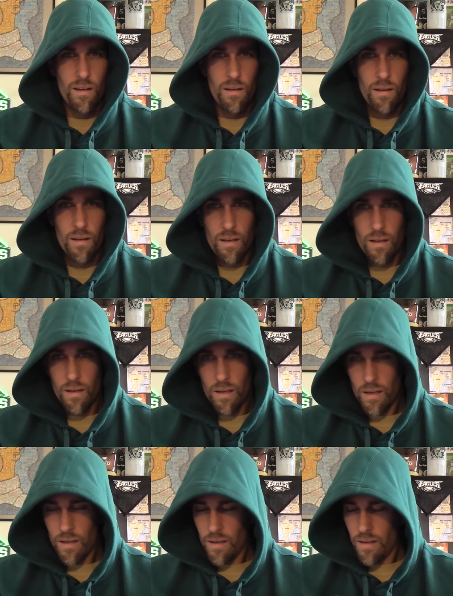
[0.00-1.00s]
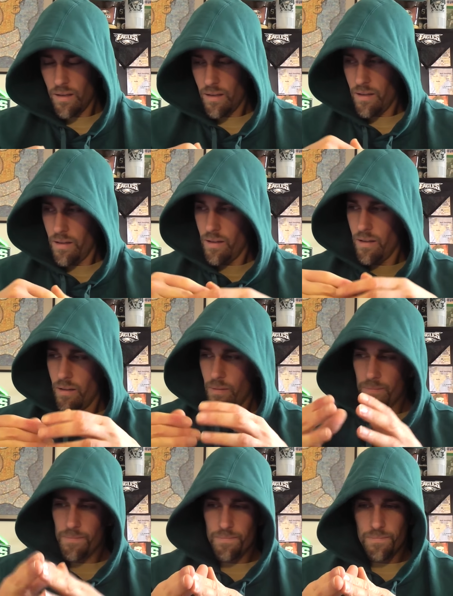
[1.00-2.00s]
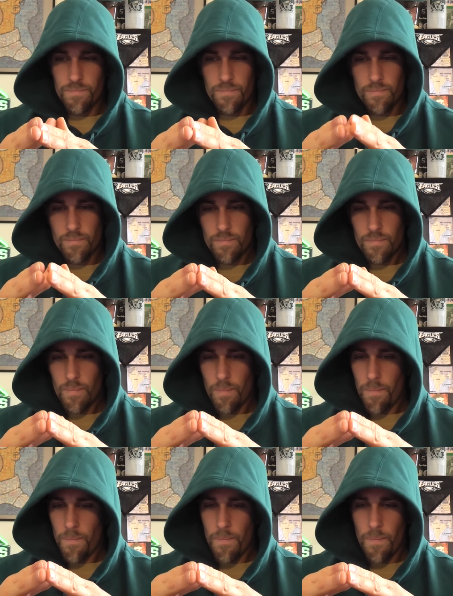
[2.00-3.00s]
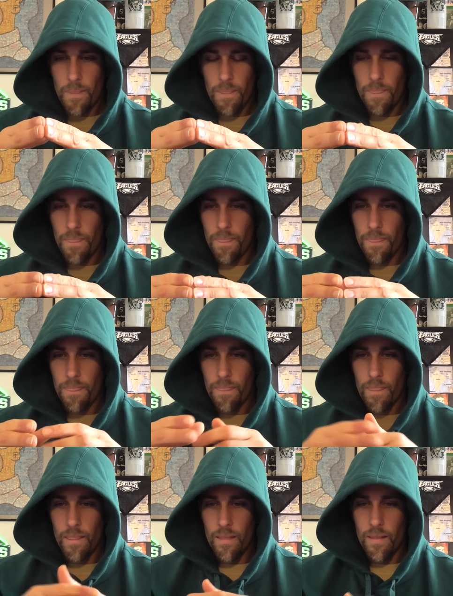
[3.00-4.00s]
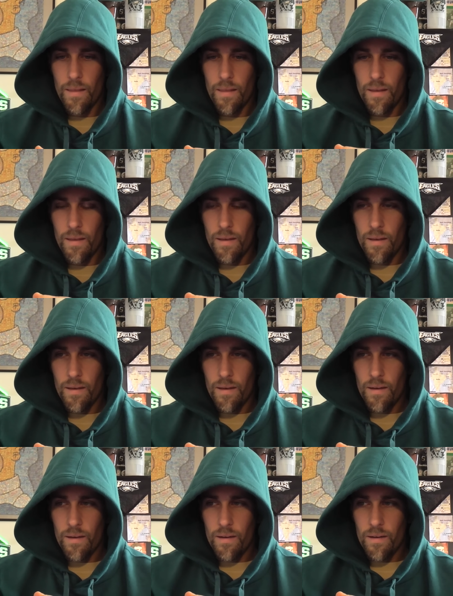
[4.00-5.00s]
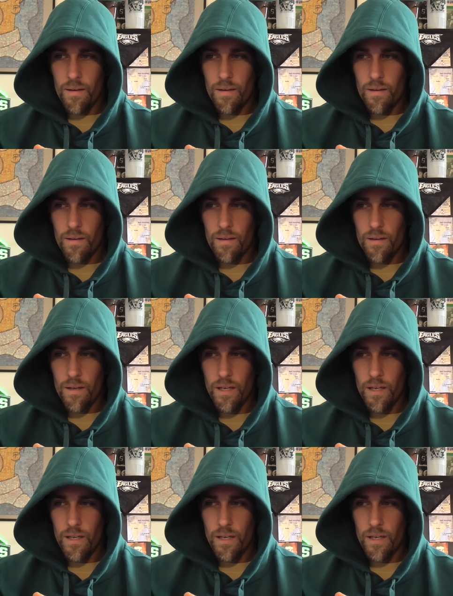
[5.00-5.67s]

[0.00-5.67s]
[no speech]